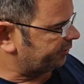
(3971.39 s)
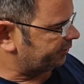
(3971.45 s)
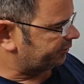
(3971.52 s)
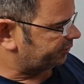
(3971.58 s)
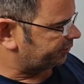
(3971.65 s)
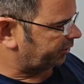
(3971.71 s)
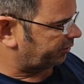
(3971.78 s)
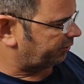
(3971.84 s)

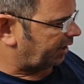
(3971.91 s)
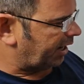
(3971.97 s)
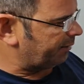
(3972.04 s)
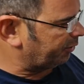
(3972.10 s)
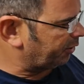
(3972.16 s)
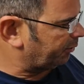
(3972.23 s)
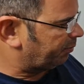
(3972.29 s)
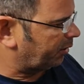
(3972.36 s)
So I'm
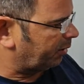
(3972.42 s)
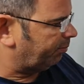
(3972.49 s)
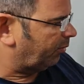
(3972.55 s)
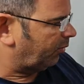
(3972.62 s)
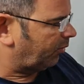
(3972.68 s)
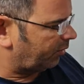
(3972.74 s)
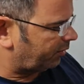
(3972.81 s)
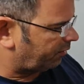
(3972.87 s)
going to put a
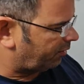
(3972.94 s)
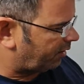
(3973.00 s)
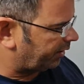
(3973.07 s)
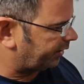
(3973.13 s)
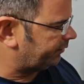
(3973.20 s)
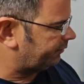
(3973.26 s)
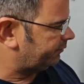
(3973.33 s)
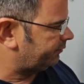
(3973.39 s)
border on
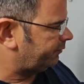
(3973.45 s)
it,